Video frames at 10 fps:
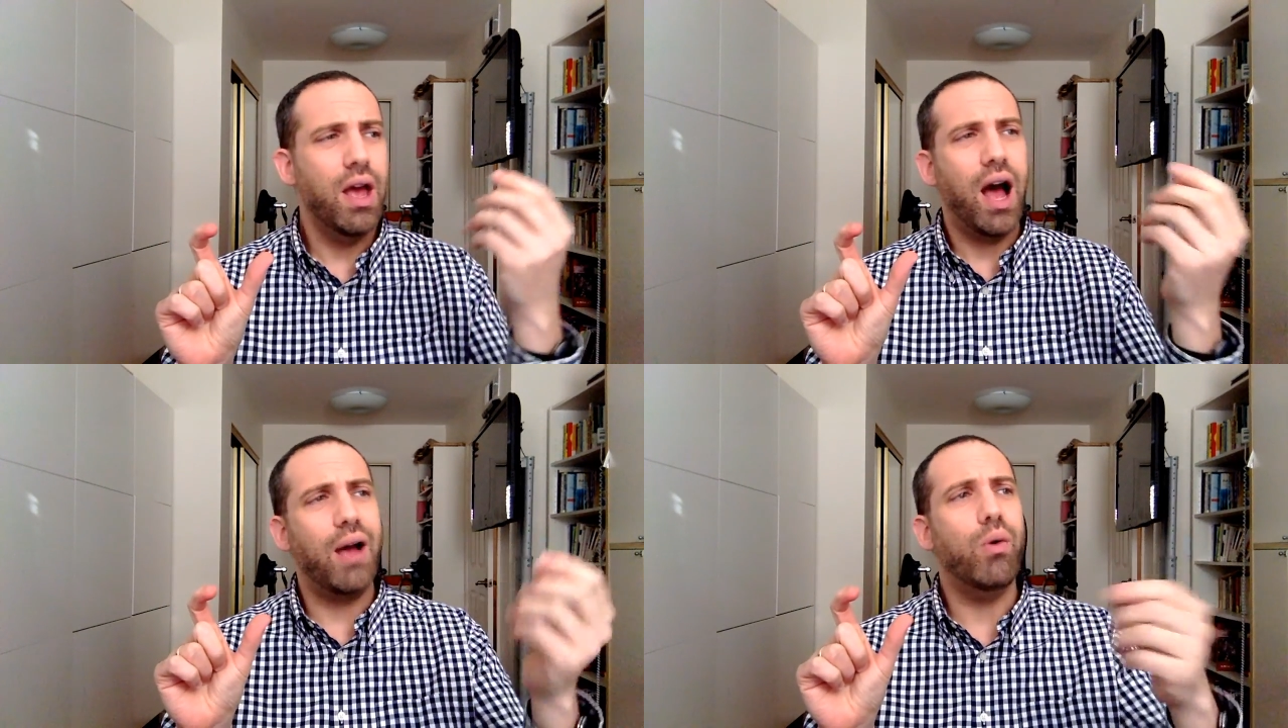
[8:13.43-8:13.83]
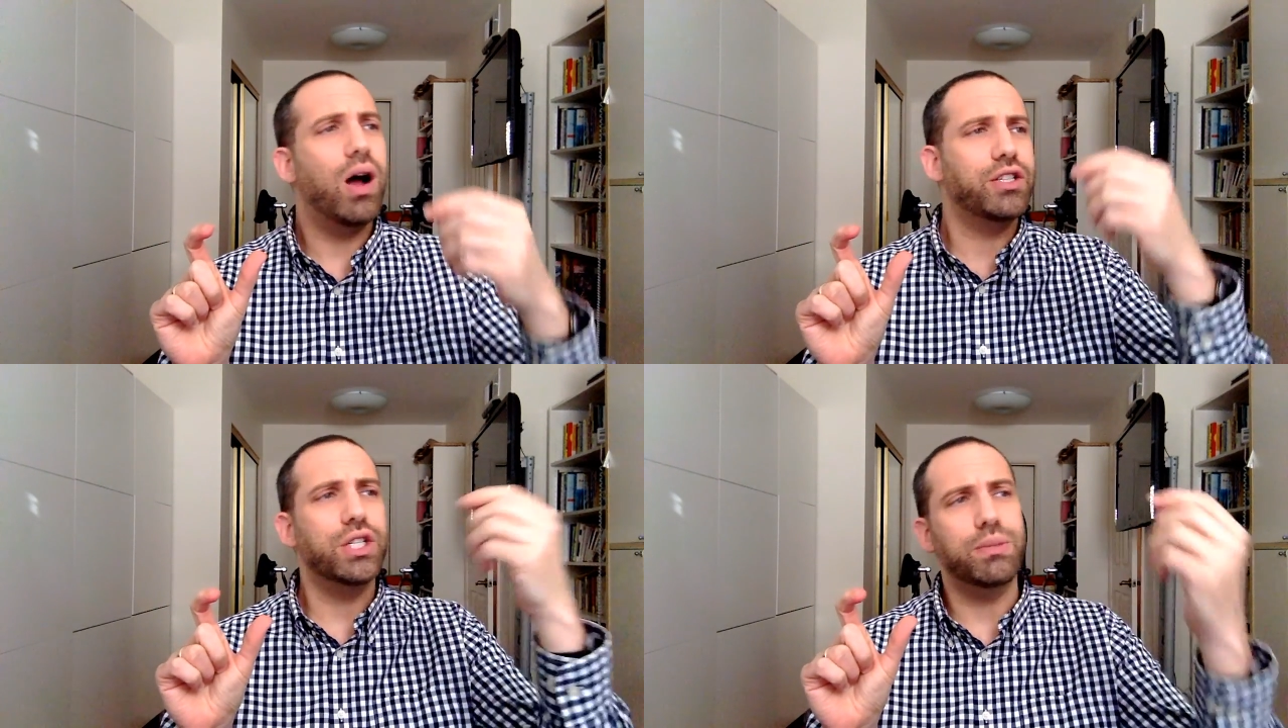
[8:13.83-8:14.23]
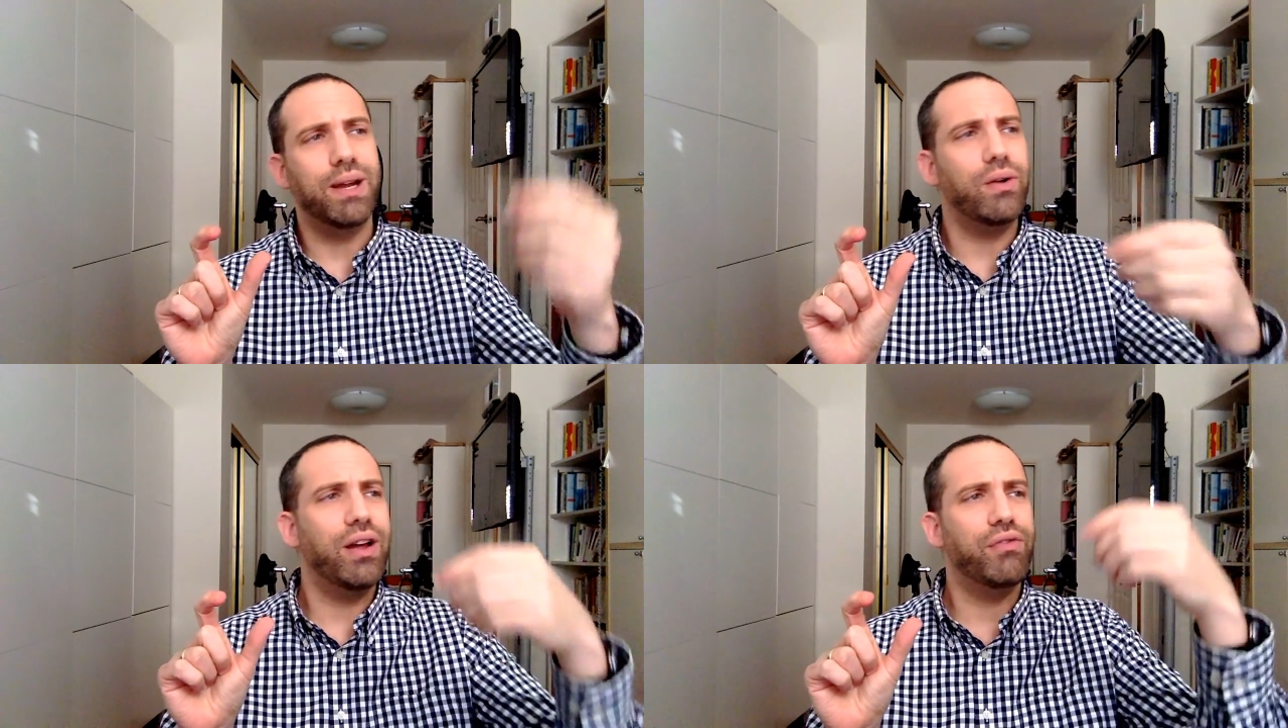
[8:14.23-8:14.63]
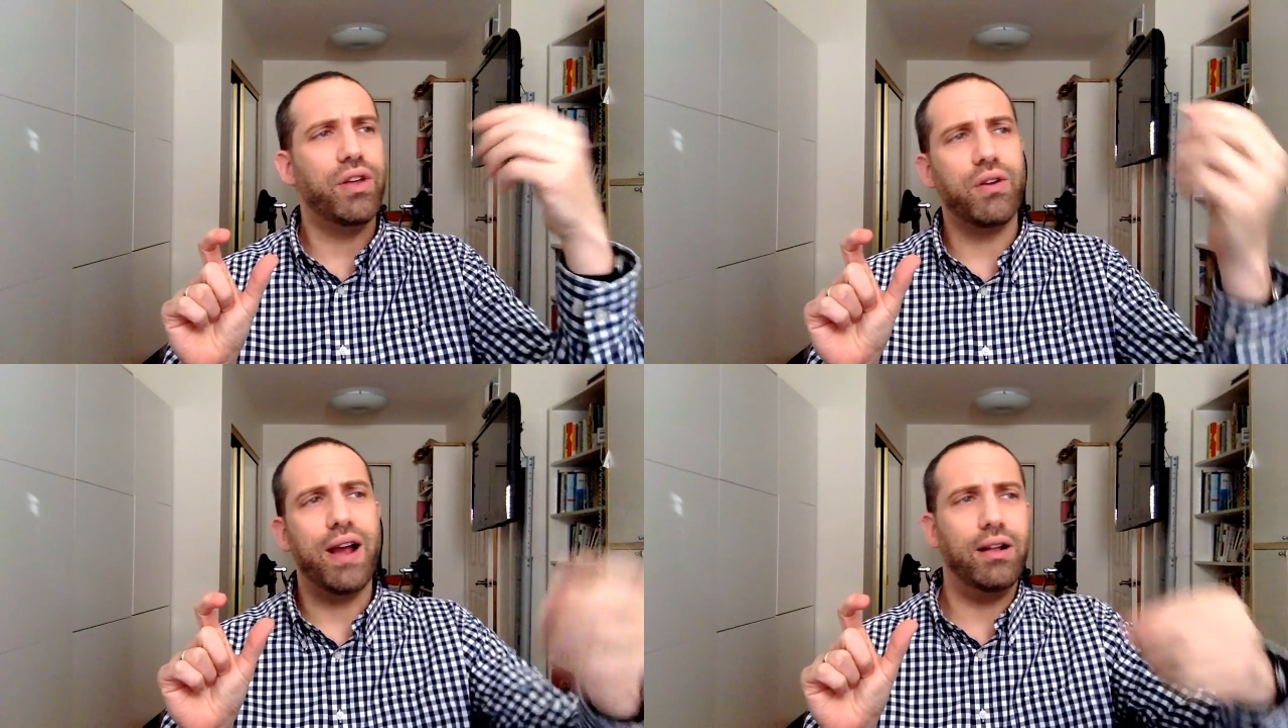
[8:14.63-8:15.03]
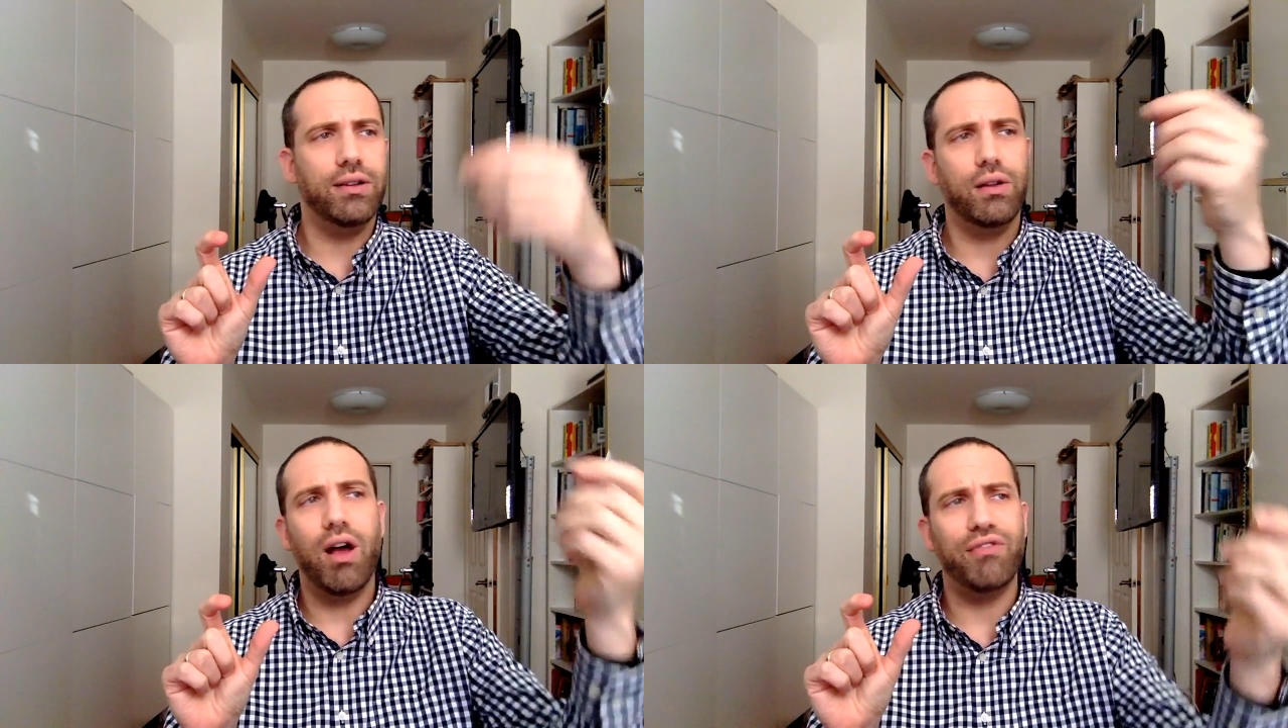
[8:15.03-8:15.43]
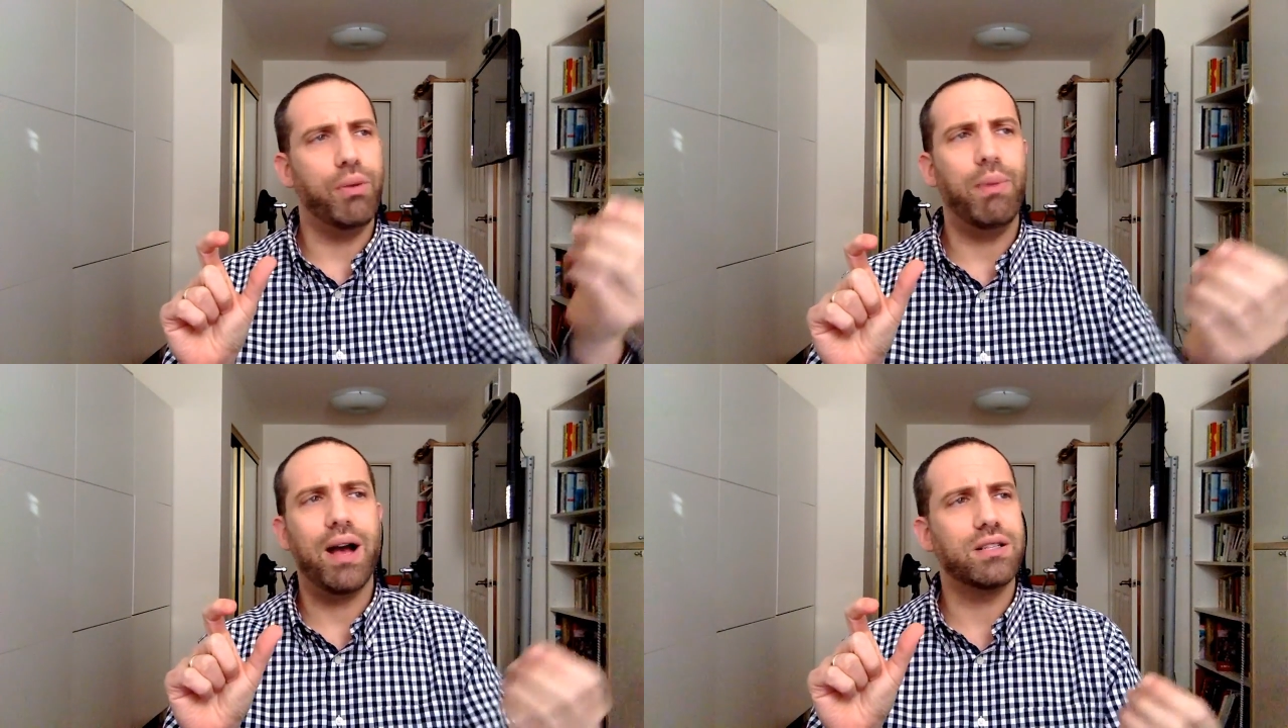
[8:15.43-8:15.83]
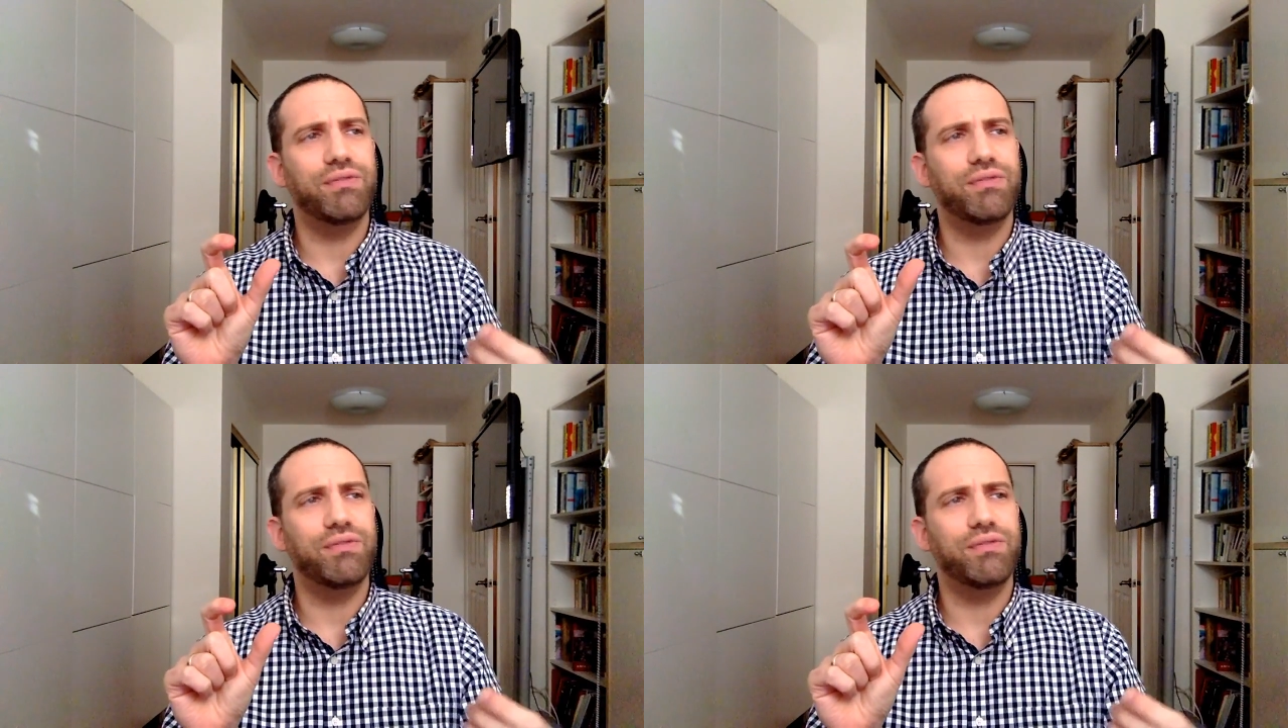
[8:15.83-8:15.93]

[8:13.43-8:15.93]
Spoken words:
I watched as my grandfather held aloft the box